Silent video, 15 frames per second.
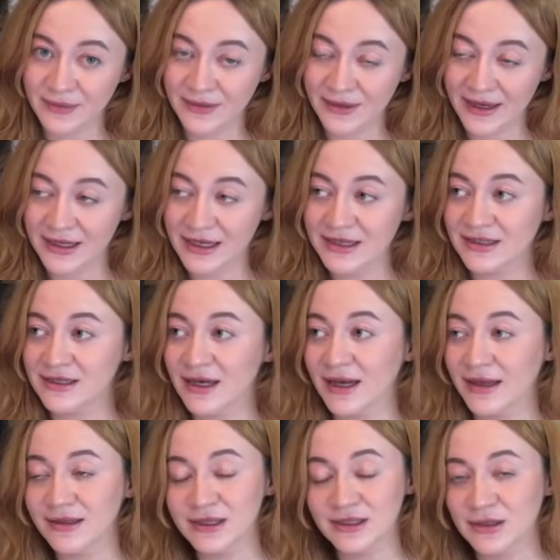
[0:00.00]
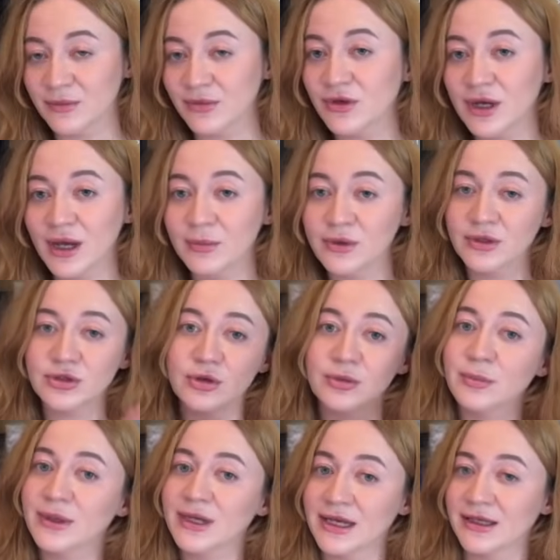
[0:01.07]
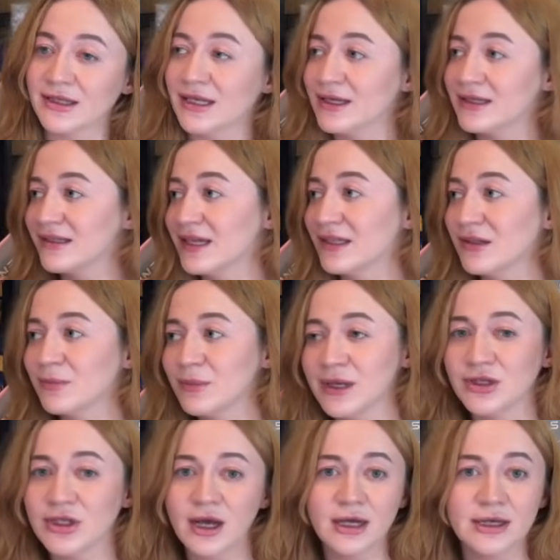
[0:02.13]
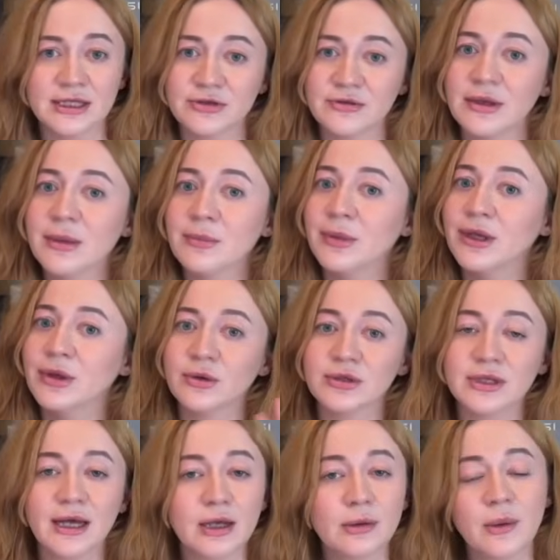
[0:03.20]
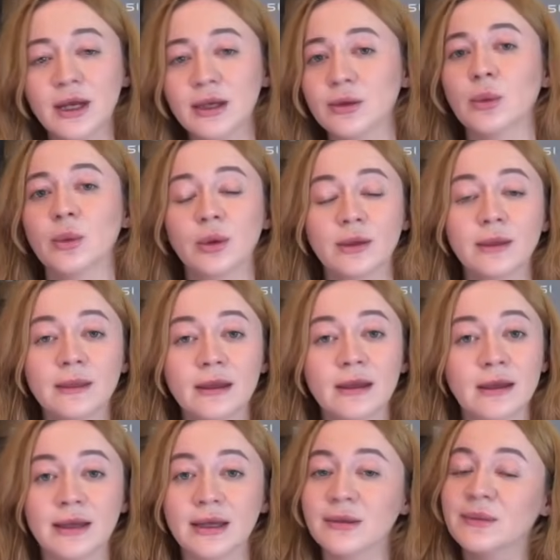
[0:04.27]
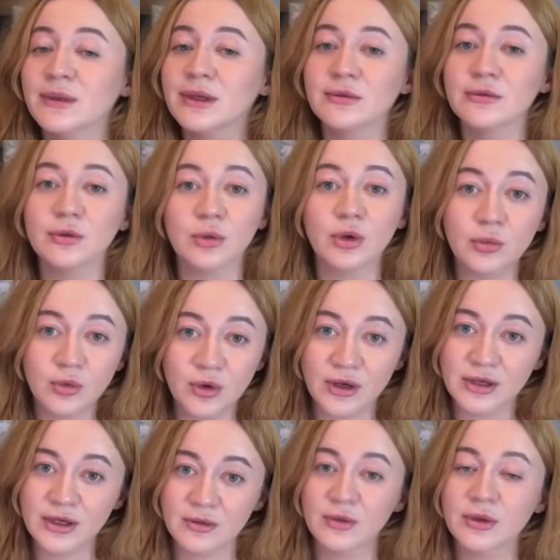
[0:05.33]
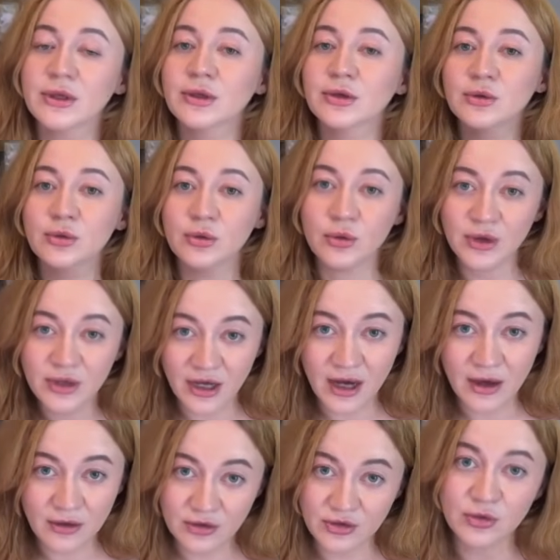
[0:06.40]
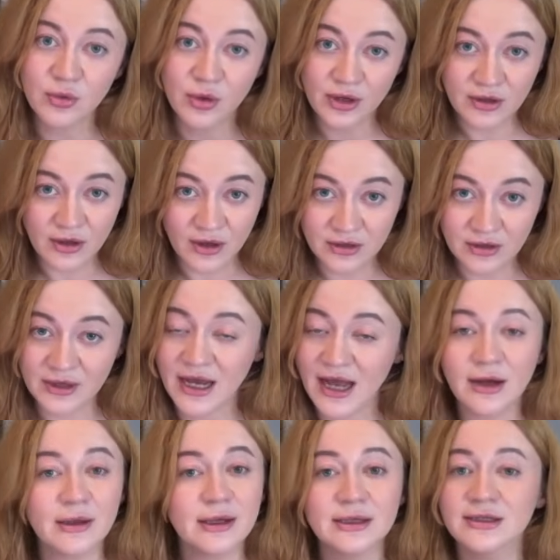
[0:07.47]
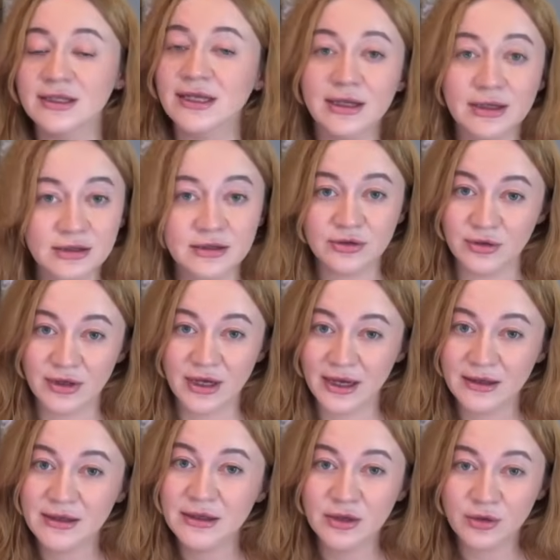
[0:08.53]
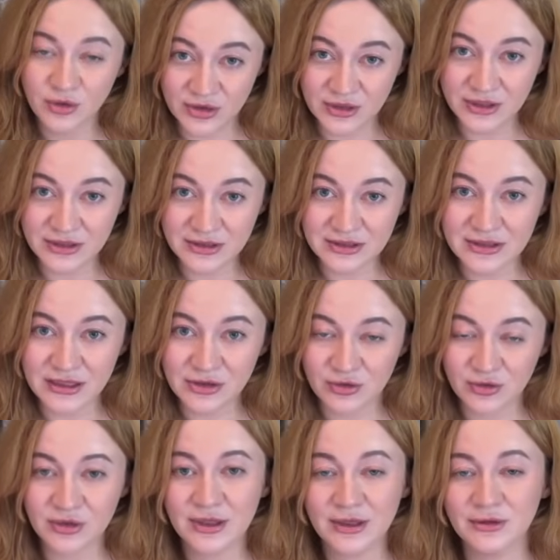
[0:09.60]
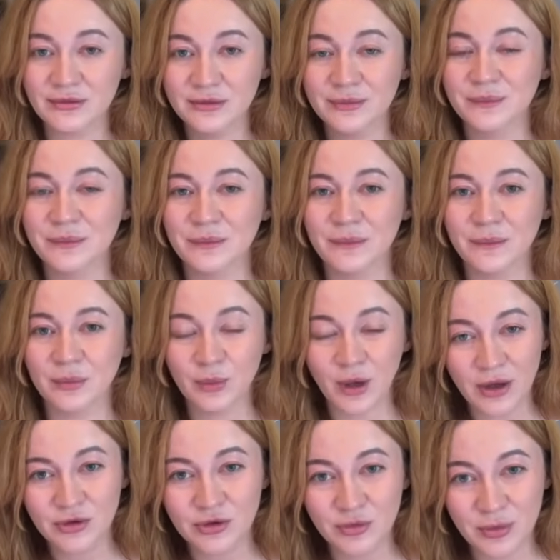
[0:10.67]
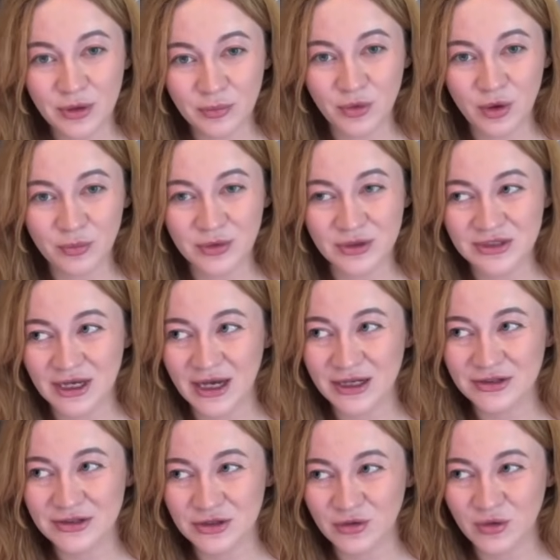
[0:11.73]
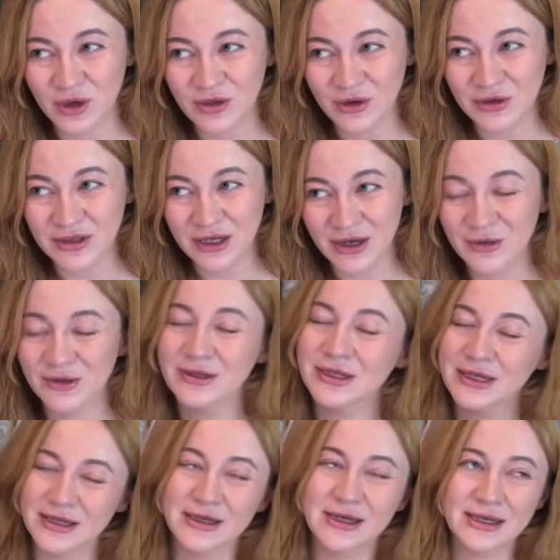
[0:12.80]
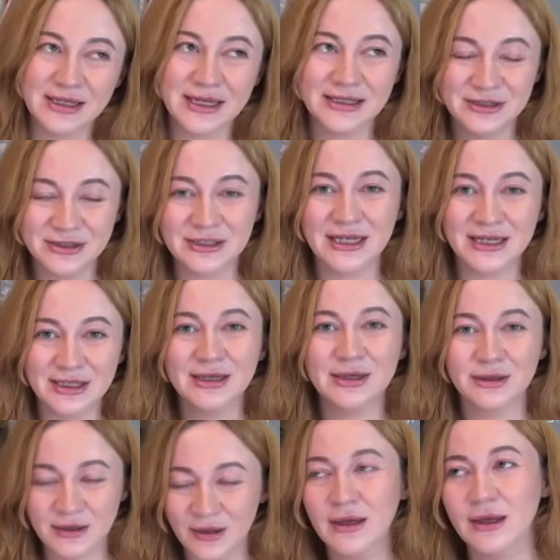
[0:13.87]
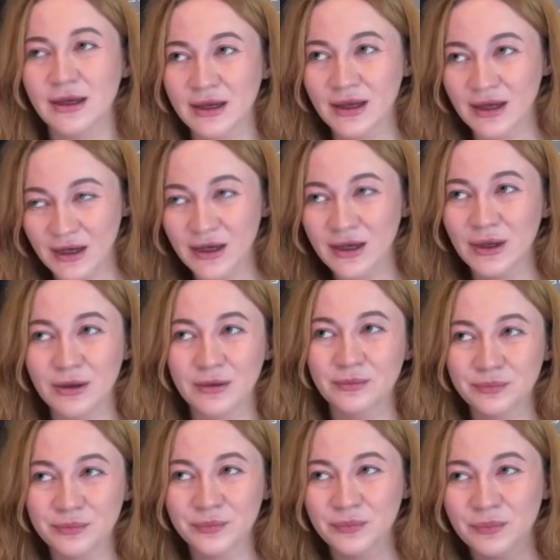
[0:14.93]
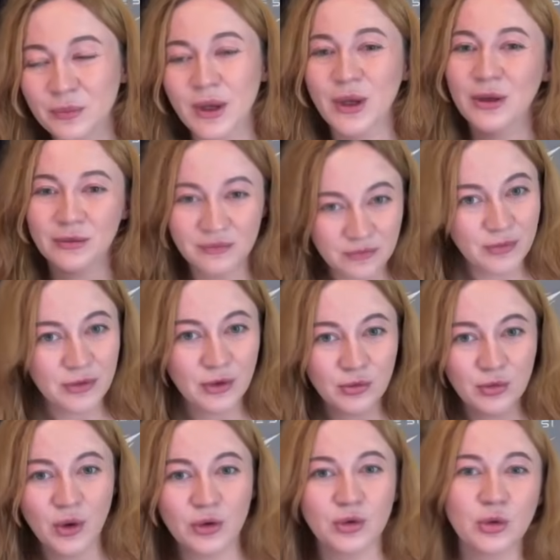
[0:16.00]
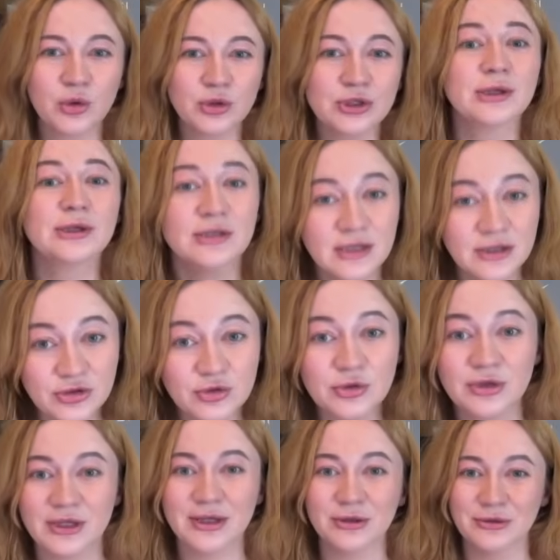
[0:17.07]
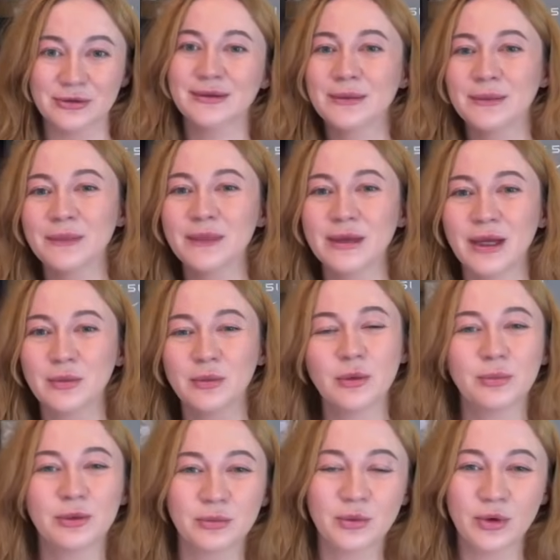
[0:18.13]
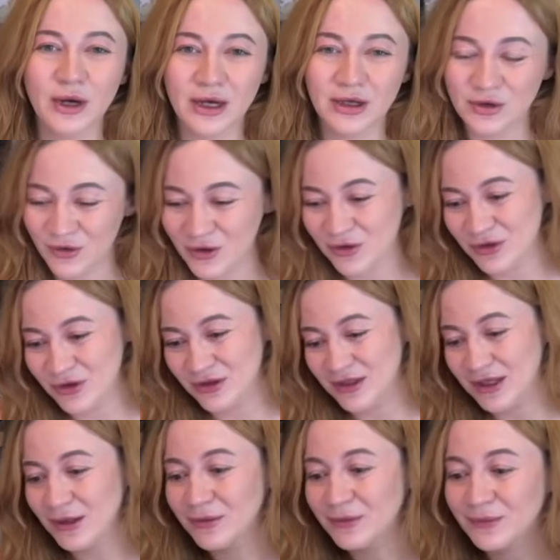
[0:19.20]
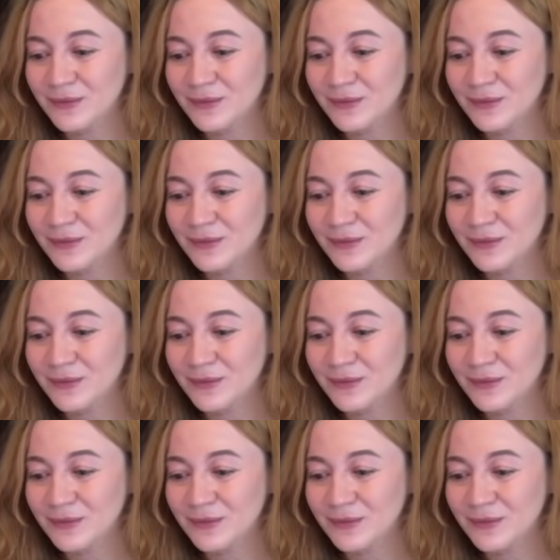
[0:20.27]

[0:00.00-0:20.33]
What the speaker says: That is, these subscribers could be Indians, Azerbaijanis, Filipinos, anyone at all. Even if you are working with a Euro account, you are not guaranteed to get the audience that you need. Well, to be more precise, you are not guaranteed against getting, the wrong audience that you need. That would be more accurate to say.